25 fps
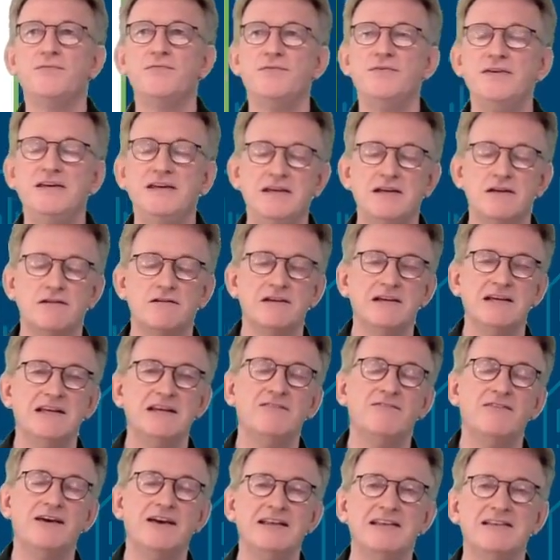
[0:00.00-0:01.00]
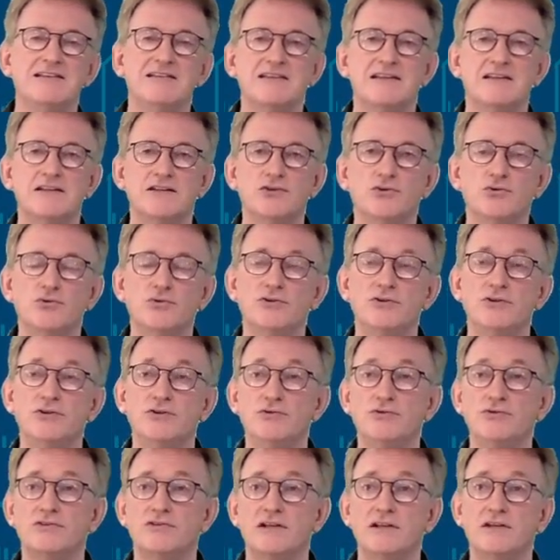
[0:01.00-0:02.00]
here invented a new
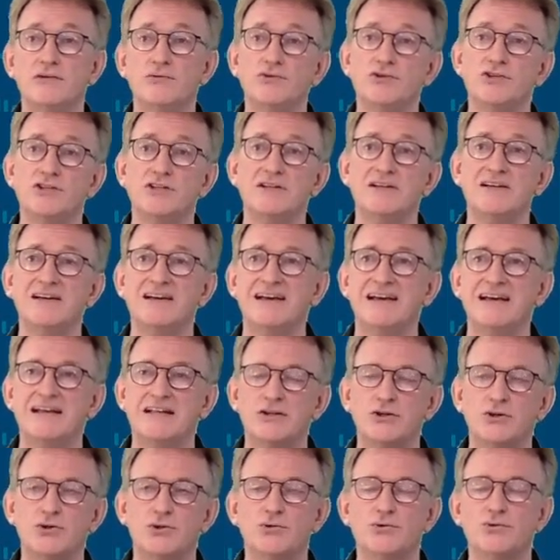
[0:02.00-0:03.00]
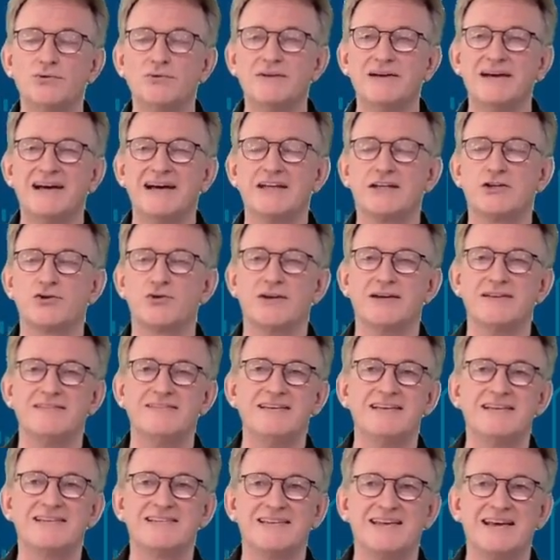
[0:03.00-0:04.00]
solution to address
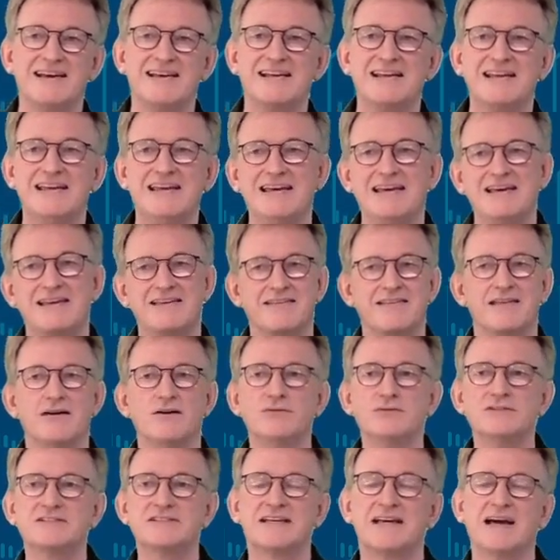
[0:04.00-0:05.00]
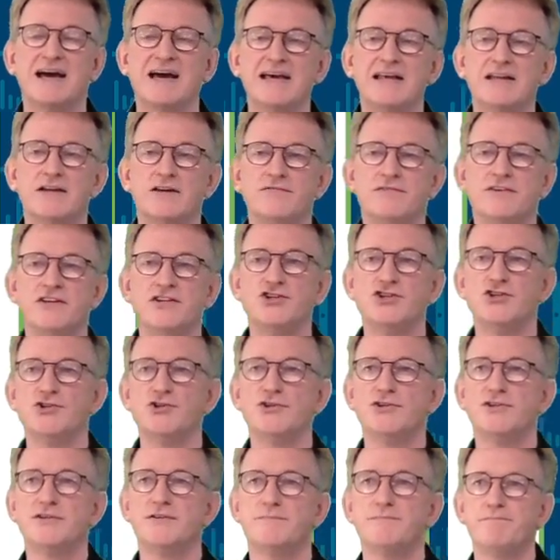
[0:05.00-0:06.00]
exactly those kind of
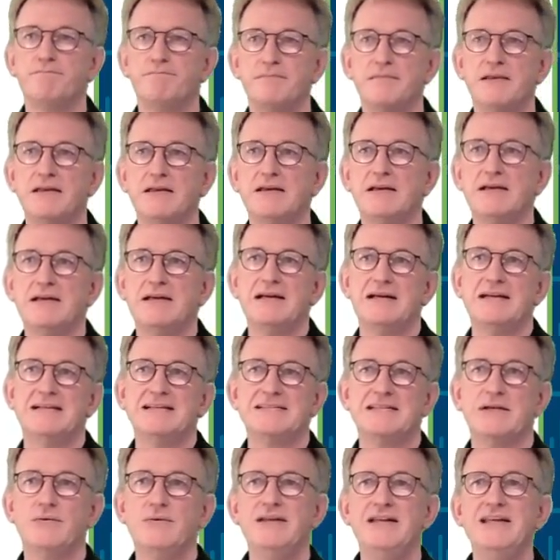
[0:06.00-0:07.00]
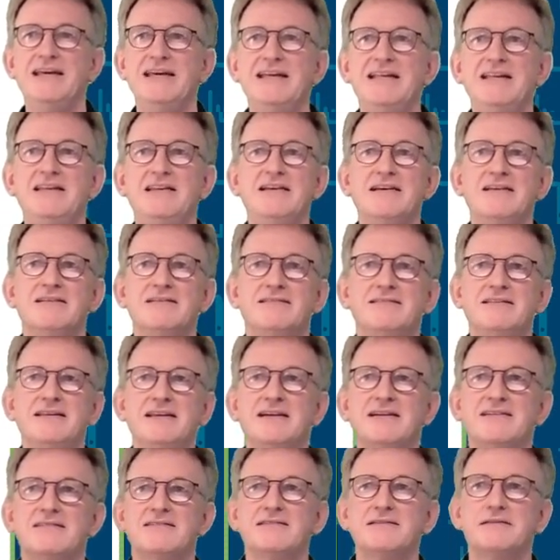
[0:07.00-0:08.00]
issues. So in
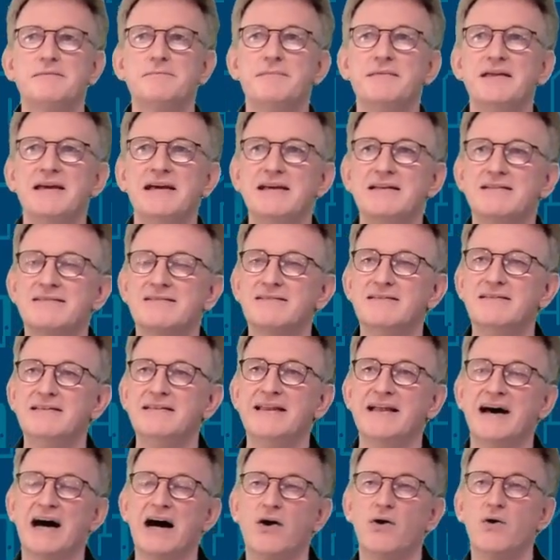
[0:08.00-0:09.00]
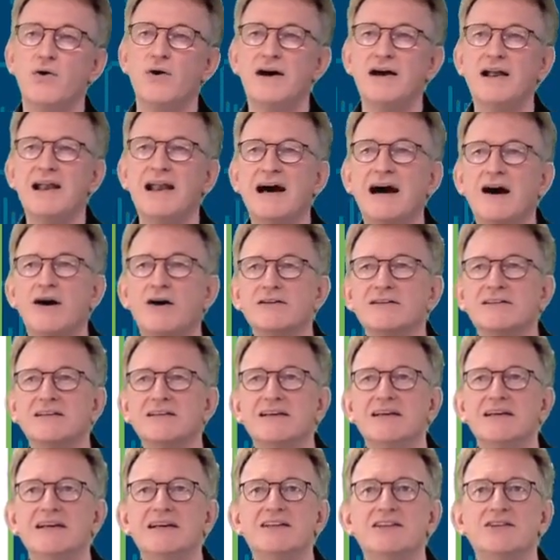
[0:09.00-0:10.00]
ETS6, it's now allowed
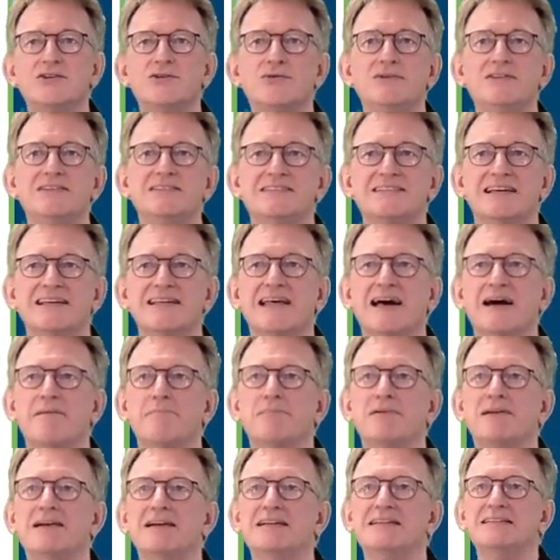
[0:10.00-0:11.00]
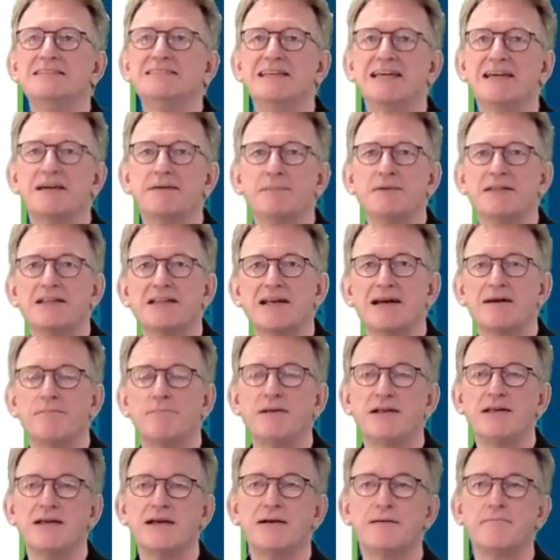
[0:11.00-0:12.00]
to set up segment
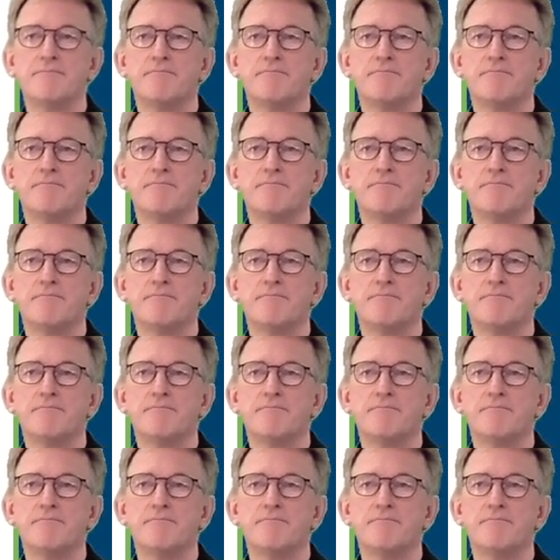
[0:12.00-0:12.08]
coupling.